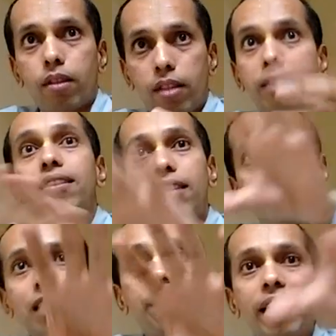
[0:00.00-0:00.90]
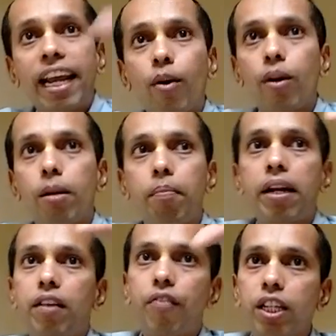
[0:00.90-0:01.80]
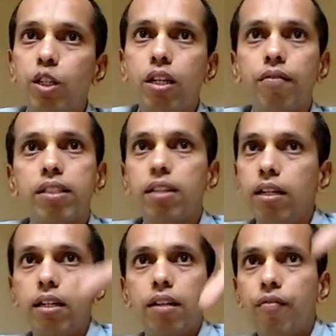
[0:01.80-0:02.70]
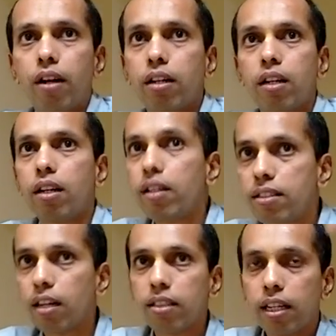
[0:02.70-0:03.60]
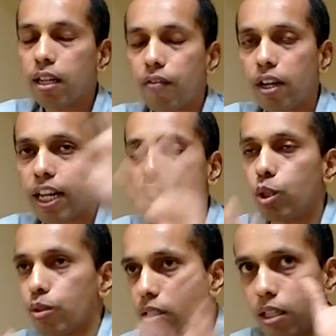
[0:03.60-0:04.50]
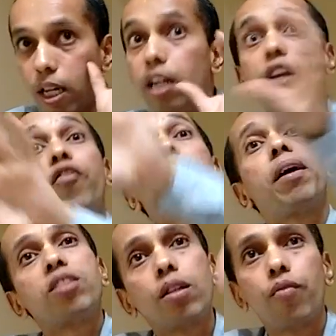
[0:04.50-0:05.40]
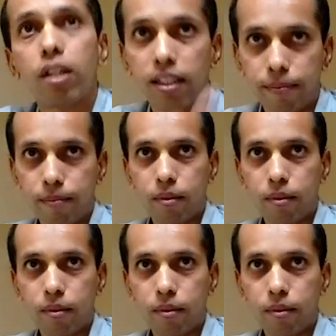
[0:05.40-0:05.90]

This has been recorded by different universities, different research and different NGOs in different parts of the world,